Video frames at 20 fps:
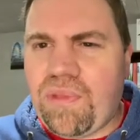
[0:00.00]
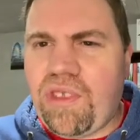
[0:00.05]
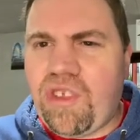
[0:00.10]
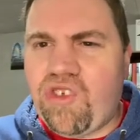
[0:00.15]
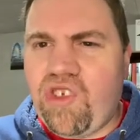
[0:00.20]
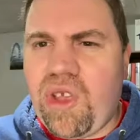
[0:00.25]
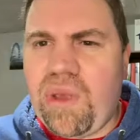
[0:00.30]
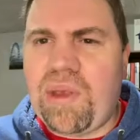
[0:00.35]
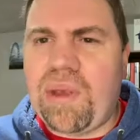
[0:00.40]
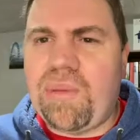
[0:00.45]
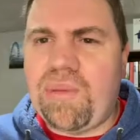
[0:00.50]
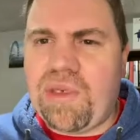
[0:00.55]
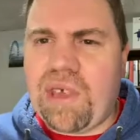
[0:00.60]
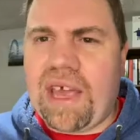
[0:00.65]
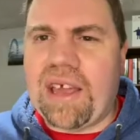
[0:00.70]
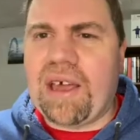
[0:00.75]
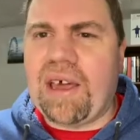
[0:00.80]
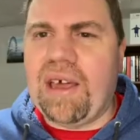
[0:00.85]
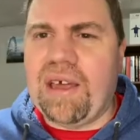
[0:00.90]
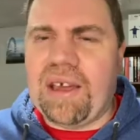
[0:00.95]
she seems
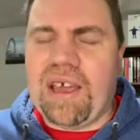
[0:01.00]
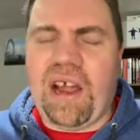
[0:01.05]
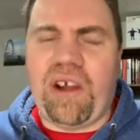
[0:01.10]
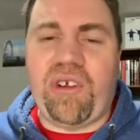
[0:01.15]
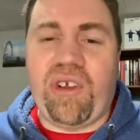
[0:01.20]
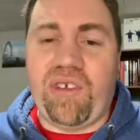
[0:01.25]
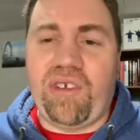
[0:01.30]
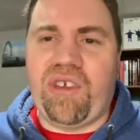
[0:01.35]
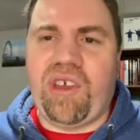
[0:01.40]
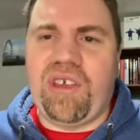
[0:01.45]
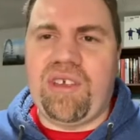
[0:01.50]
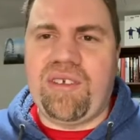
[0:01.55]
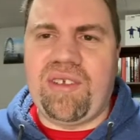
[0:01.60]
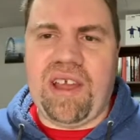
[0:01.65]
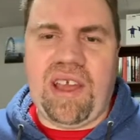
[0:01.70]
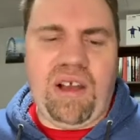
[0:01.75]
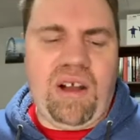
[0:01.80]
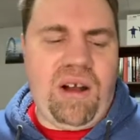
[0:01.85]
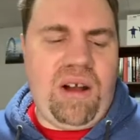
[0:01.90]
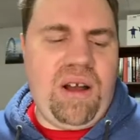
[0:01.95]
like a character that's going to
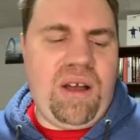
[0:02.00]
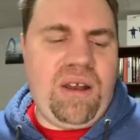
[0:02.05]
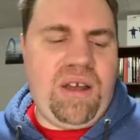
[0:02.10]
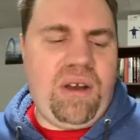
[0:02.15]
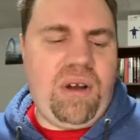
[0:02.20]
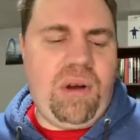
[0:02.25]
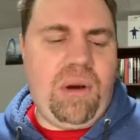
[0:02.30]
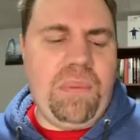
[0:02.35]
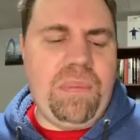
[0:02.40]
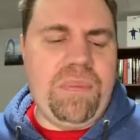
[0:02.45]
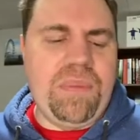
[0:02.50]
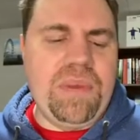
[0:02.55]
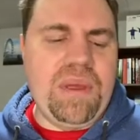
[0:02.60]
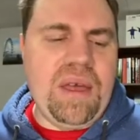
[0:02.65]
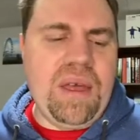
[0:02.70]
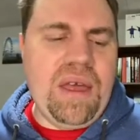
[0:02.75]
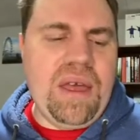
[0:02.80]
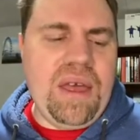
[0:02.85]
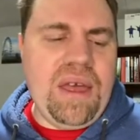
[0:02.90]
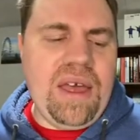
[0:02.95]
stay on, I hope.
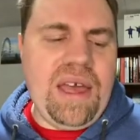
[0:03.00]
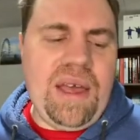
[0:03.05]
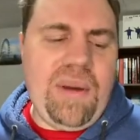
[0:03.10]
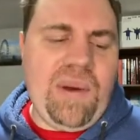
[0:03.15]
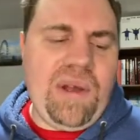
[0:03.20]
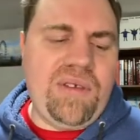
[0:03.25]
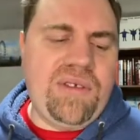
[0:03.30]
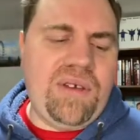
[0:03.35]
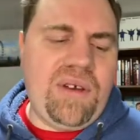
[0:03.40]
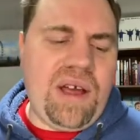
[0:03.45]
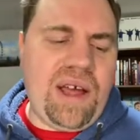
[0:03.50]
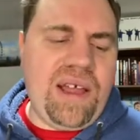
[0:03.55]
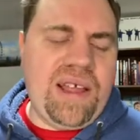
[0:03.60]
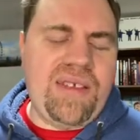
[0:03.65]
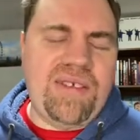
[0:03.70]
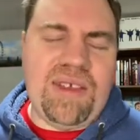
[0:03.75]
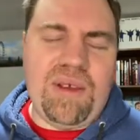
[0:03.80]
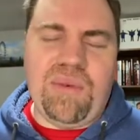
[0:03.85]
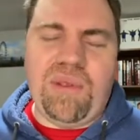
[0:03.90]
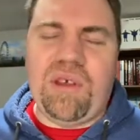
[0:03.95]
Anyway, so I like
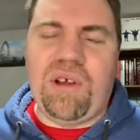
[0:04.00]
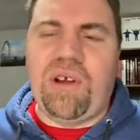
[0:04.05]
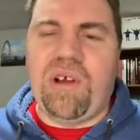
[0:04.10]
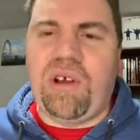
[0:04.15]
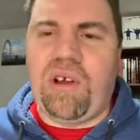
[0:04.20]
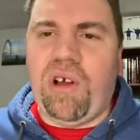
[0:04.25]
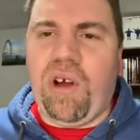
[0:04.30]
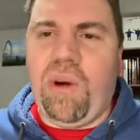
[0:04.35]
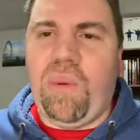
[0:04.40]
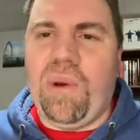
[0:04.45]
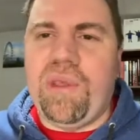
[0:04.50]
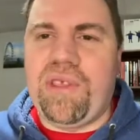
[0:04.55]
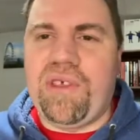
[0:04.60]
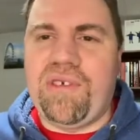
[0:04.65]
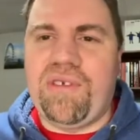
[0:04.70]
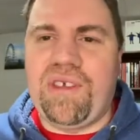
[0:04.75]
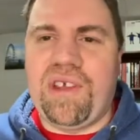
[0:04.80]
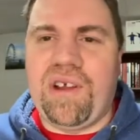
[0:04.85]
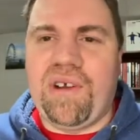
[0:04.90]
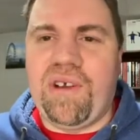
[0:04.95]
to see what they're going to go with
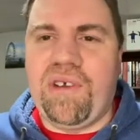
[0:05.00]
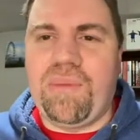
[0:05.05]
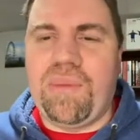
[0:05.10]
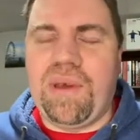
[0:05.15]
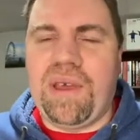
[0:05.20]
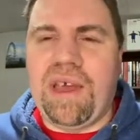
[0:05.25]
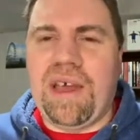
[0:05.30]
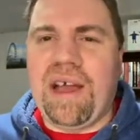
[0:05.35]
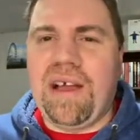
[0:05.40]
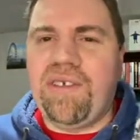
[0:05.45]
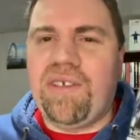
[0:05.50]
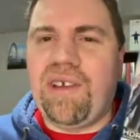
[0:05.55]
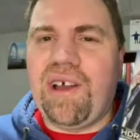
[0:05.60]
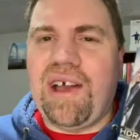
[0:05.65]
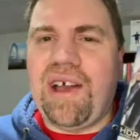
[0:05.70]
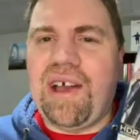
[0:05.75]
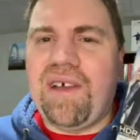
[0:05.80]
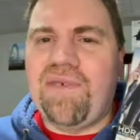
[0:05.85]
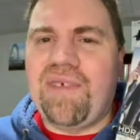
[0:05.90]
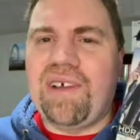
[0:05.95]
this series. But yeah, so
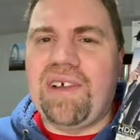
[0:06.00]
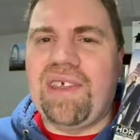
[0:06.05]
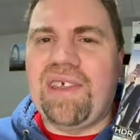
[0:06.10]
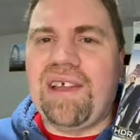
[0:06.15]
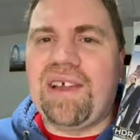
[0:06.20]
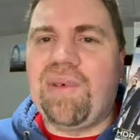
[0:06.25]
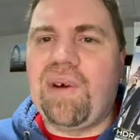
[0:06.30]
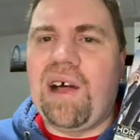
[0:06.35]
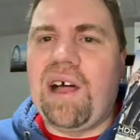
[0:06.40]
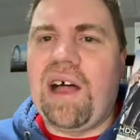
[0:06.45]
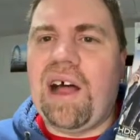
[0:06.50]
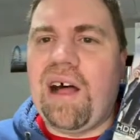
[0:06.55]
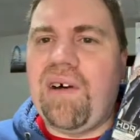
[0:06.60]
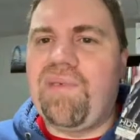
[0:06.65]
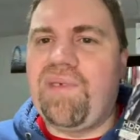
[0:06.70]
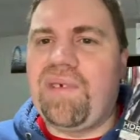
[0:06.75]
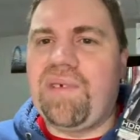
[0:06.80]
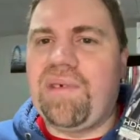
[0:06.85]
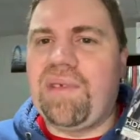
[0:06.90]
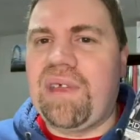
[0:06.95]
I felt like, well,
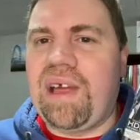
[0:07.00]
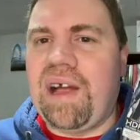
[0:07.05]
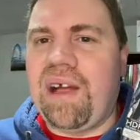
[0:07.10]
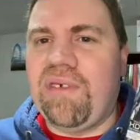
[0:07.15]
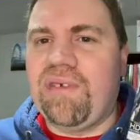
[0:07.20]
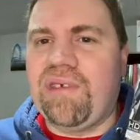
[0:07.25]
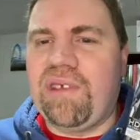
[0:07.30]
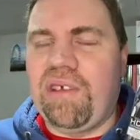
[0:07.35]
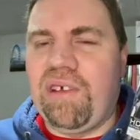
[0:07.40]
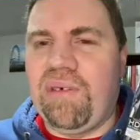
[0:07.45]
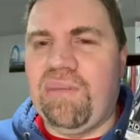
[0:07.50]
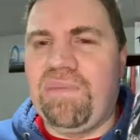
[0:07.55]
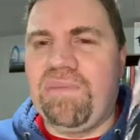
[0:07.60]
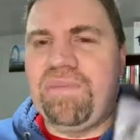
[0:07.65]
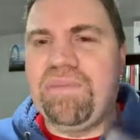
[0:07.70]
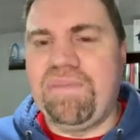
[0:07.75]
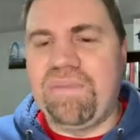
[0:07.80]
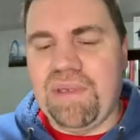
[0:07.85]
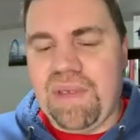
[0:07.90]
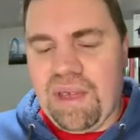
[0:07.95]
I'll still
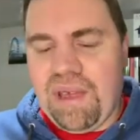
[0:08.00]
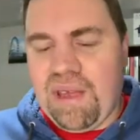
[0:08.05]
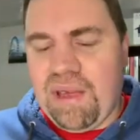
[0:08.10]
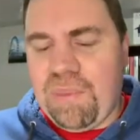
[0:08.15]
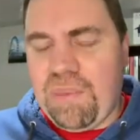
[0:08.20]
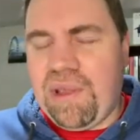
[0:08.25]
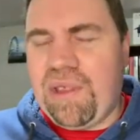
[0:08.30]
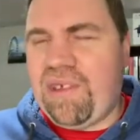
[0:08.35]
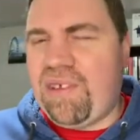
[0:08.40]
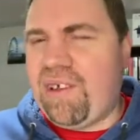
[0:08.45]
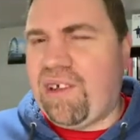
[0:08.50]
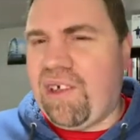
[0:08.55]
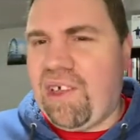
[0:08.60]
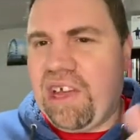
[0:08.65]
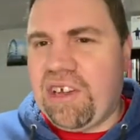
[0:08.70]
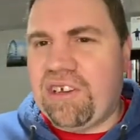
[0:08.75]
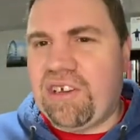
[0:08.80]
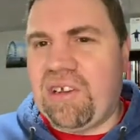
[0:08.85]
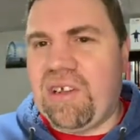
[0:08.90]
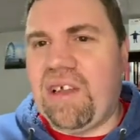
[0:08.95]
put this in the
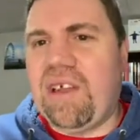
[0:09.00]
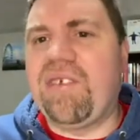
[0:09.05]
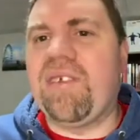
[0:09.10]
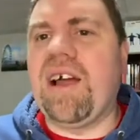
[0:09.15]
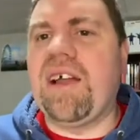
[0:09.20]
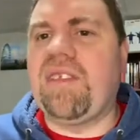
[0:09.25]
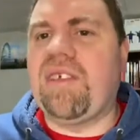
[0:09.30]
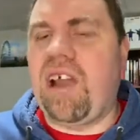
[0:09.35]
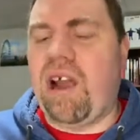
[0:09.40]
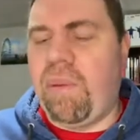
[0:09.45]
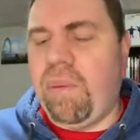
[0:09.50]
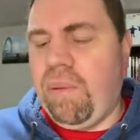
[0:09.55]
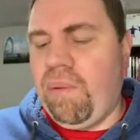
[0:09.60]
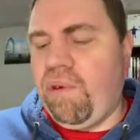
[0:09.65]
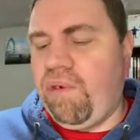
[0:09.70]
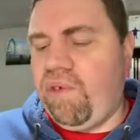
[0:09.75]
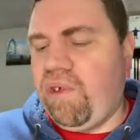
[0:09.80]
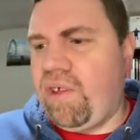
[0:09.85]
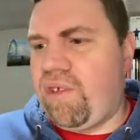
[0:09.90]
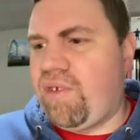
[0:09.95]
collection. It's not a terrible
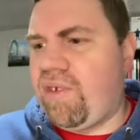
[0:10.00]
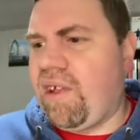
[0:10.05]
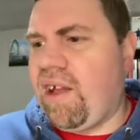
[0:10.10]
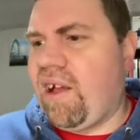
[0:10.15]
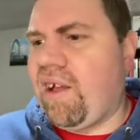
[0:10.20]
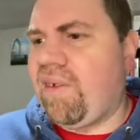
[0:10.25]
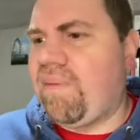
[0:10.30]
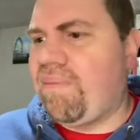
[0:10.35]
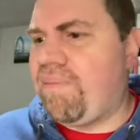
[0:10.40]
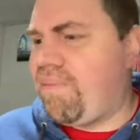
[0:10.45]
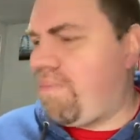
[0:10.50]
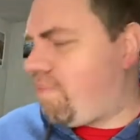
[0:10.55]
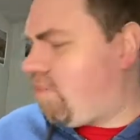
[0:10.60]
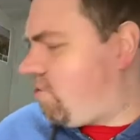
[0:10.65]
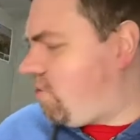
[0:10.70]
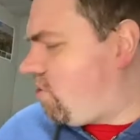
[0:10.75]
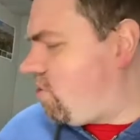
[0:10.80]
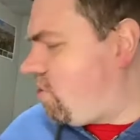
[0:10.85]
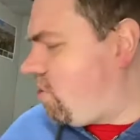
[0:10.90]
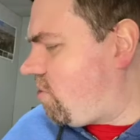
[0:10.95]
movie. It's not,
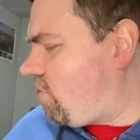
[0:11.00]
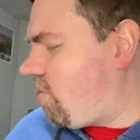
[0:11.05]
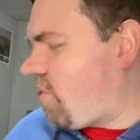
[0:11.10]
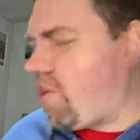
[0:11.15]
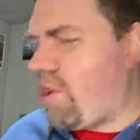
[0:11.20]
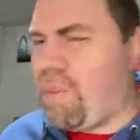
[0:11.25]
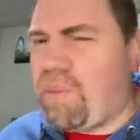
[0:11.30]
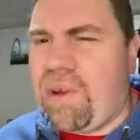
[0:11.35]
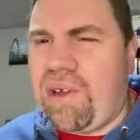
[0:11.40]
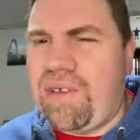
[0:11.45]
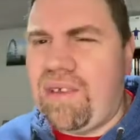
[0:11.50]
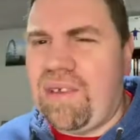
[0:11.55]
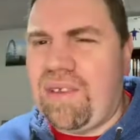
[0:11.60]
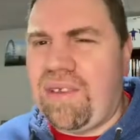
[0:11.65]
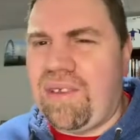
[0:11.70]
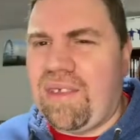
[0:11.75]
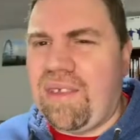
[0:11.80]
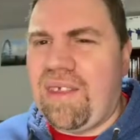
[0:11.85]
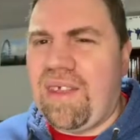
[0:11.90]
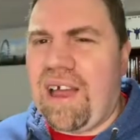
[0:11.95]
just for some
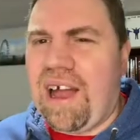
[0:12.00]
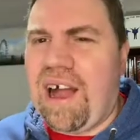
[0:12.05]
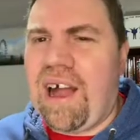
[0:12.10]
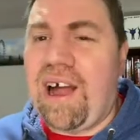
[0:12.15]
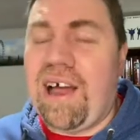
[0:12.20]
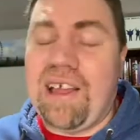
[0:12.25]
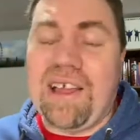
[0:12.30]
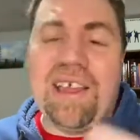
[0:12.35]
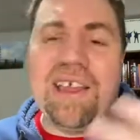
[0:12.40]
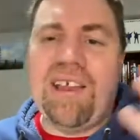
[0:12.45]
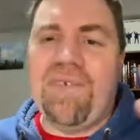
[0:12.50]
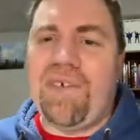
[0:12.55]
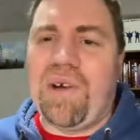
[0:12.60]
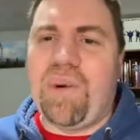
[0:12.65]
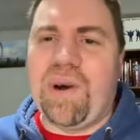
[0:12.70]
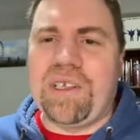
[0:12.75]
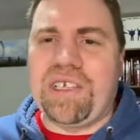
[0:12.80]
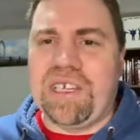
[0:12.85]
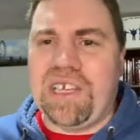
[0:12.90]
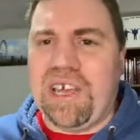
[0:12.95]
reason, again, if I
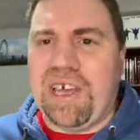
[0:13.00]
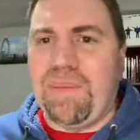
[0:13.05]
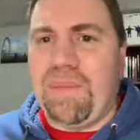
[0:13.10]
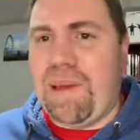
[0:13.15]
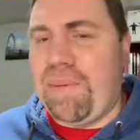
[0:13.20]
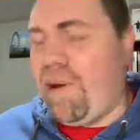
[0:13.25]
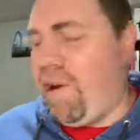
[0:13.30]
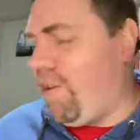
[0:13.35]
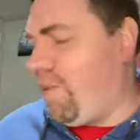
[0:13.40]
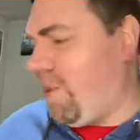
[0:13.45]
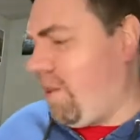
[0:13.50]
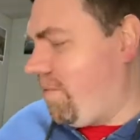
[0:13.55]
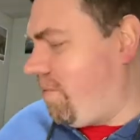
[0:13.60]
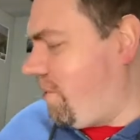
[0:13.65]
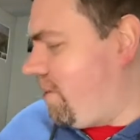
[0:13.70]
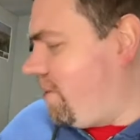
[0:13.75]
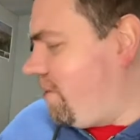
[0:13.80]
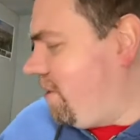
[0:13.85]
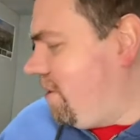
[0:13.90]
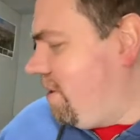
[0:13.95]
watch it again, maybe I'll love
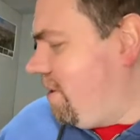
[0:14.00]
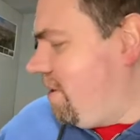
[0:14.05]
it.